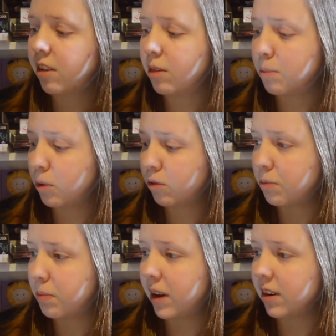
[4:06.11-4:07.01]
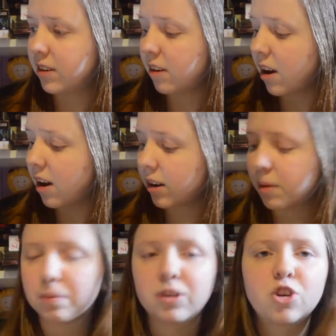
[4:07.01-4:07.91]
The Book from Babe in the Dark
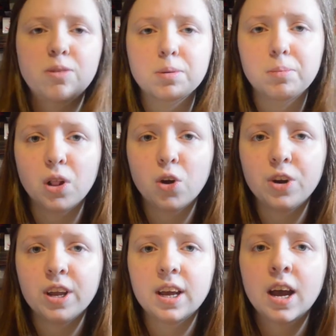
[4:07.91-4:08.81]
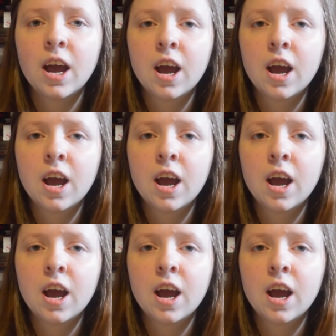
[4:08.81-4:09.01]
by James Maloney.